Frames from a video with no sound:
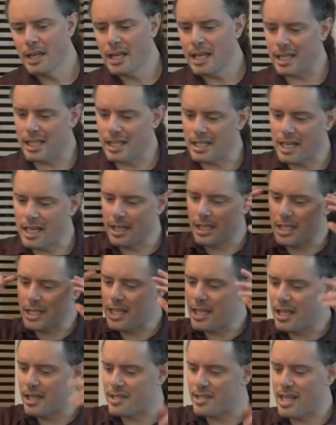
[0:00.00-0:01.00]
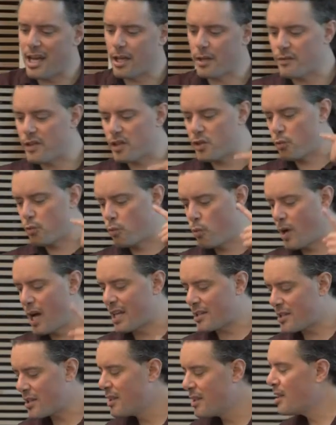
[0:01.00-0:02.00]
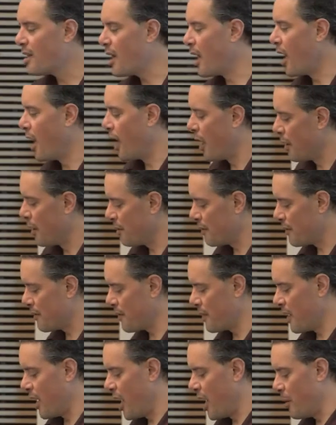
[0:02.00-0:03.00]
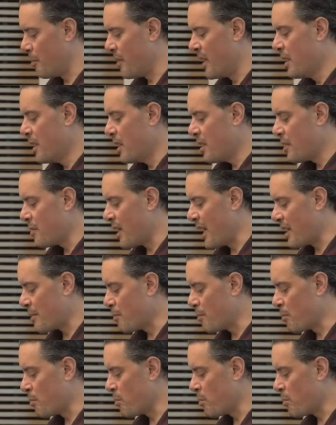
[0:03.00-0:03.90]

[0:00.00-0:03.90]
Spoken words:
it can kind of get us out of this rut of that